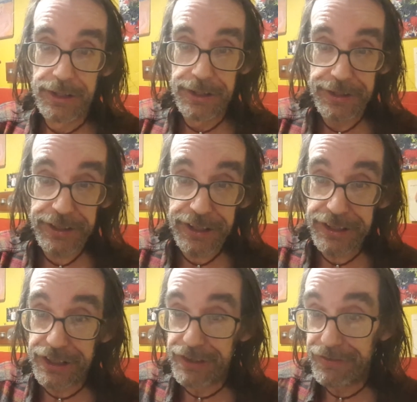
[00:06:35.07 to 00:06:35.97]

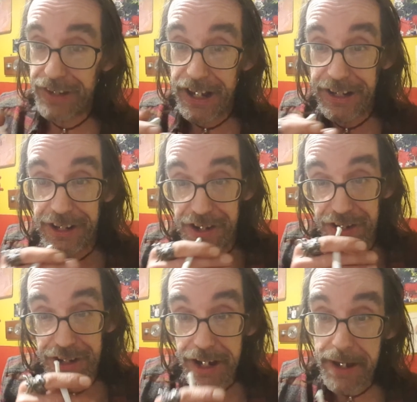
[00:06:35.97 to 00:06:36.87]
Jesus fucking
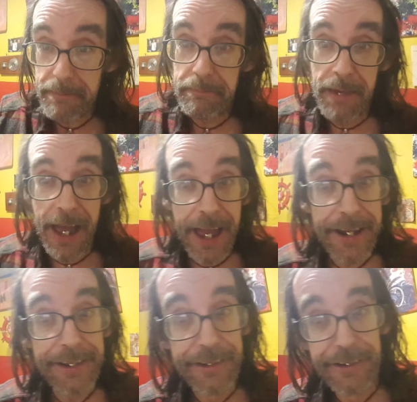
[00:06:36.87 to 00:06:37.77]
shit, man.
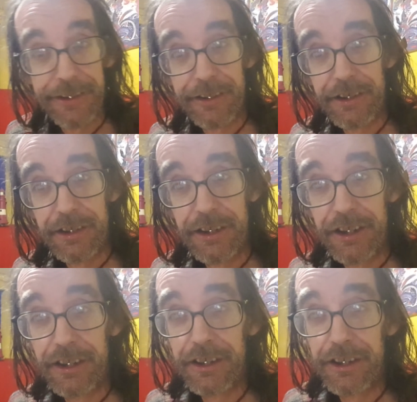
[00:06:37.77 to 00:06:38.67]

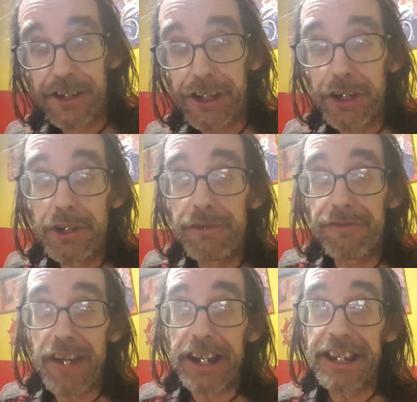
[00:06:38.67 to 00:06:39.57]
You
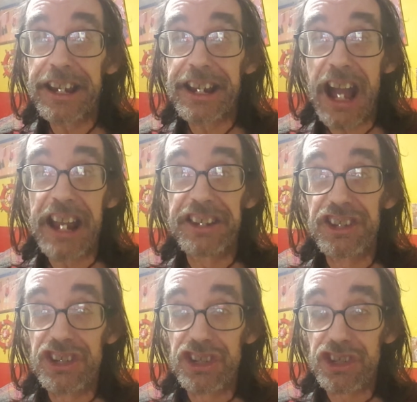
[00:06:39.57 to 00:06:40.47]
fucking
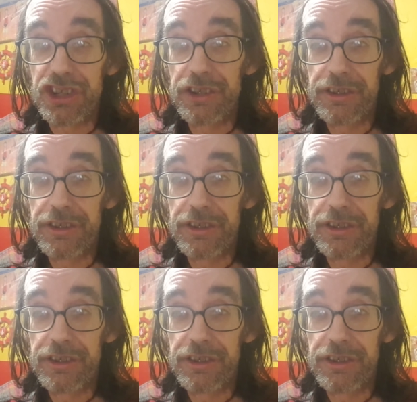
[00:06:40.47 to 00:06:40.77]
cunts.